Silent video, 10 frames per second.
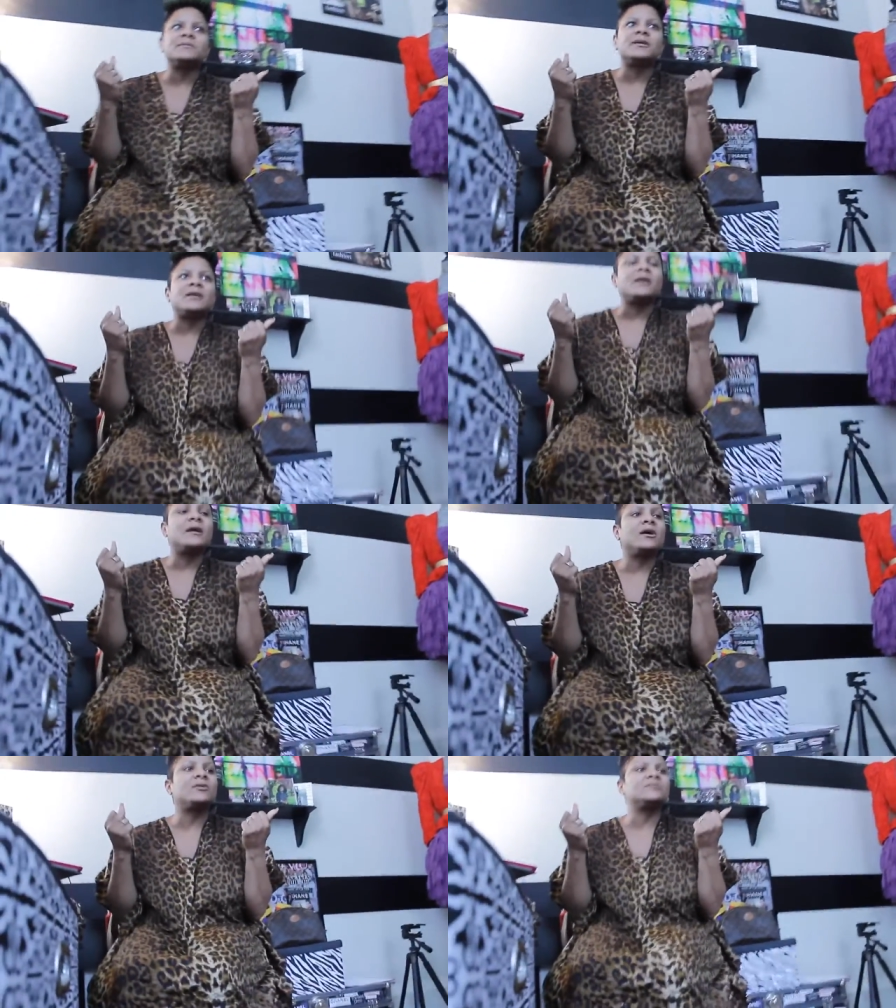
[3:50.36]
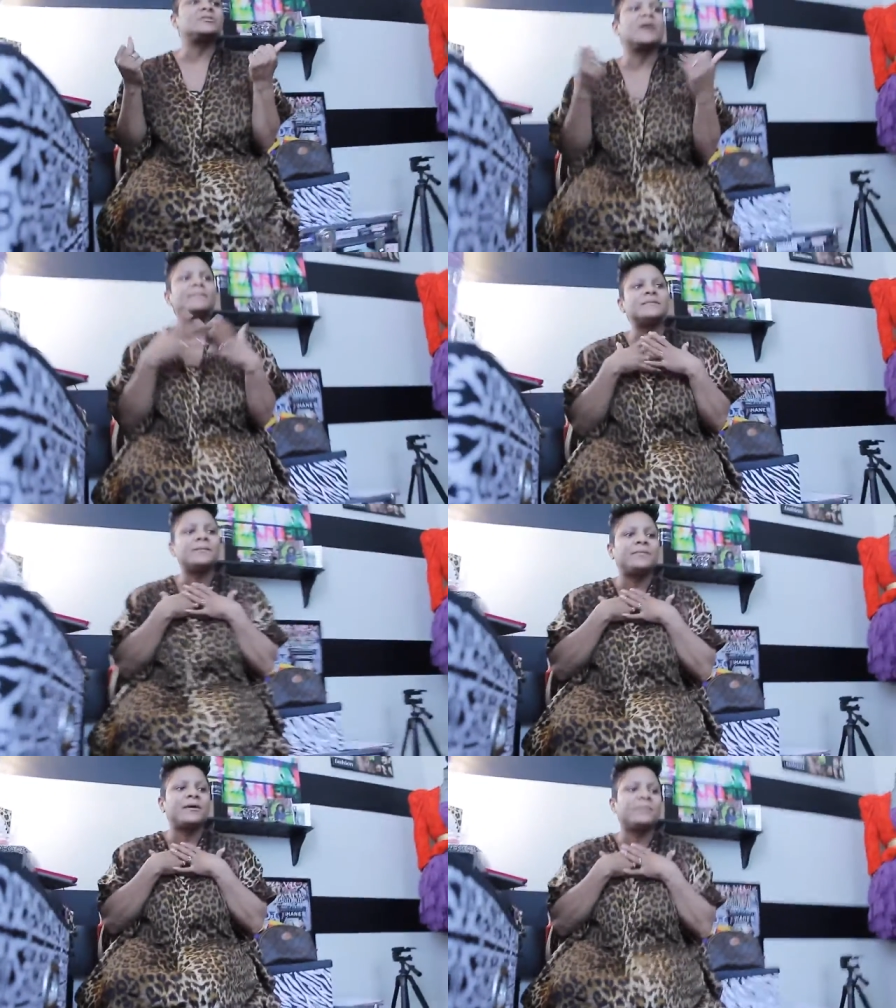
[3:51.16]
me, jumped
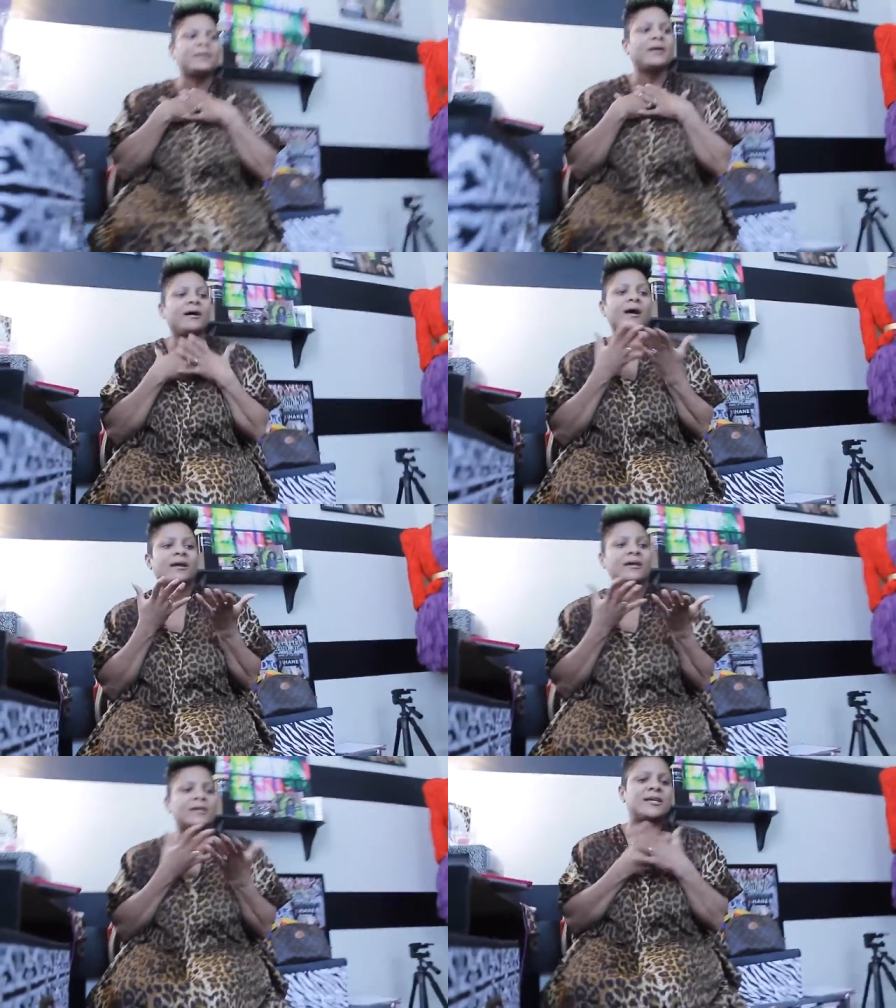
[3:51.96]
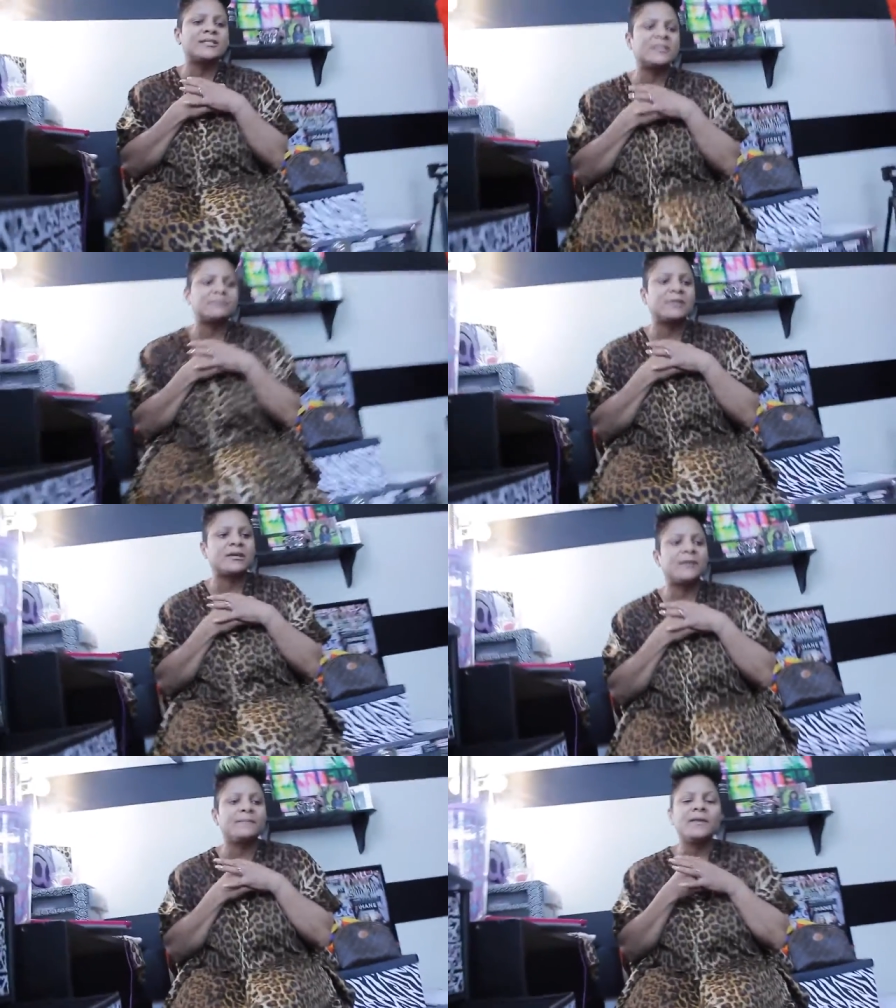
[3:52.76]
up on me, hugging, kissing
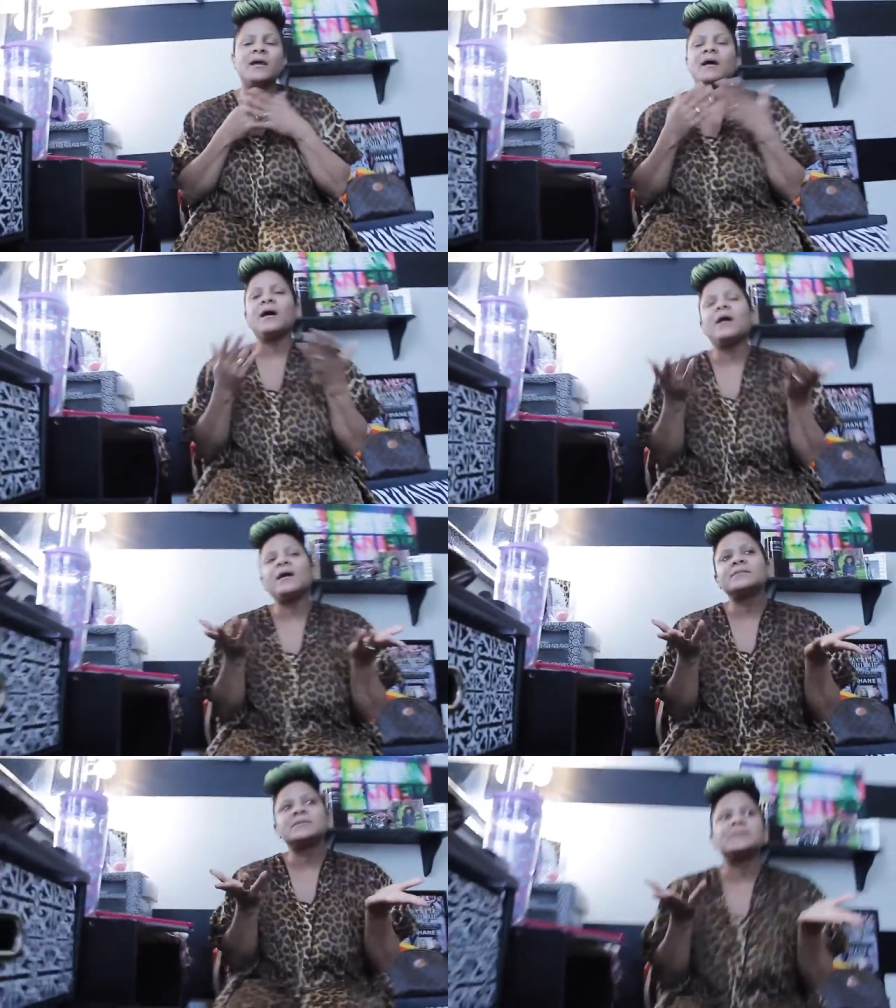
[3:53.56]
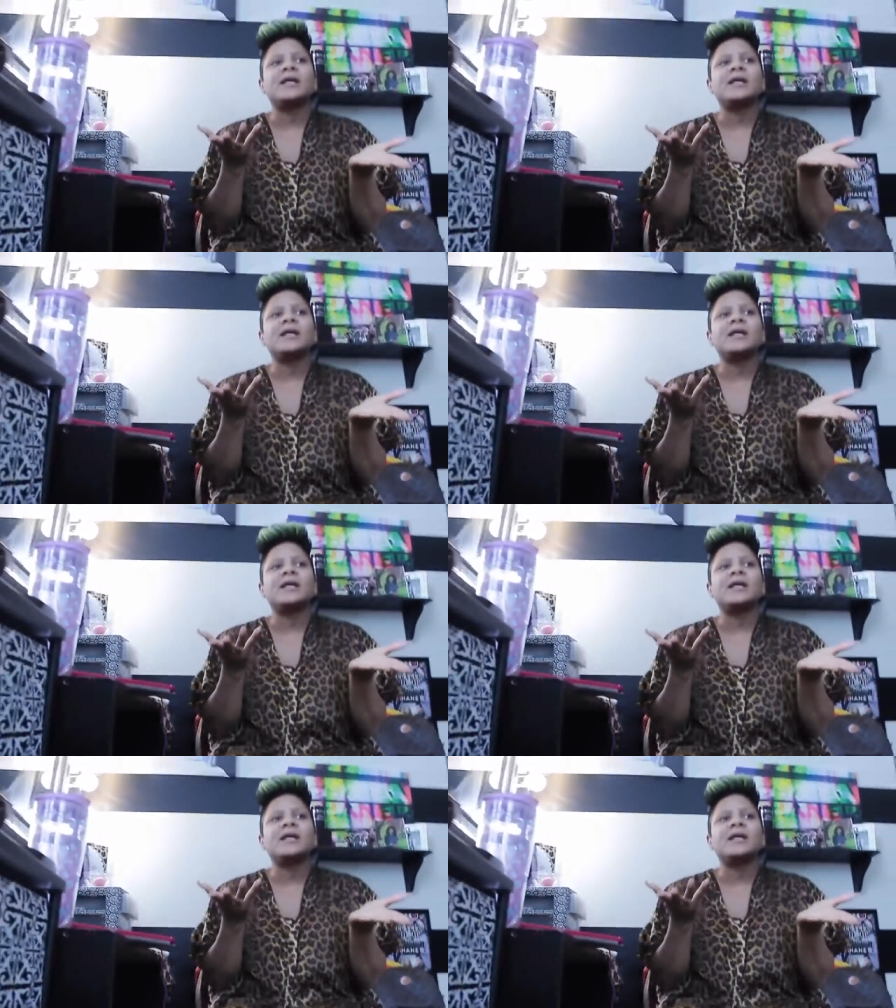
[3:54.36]
me. Oh, so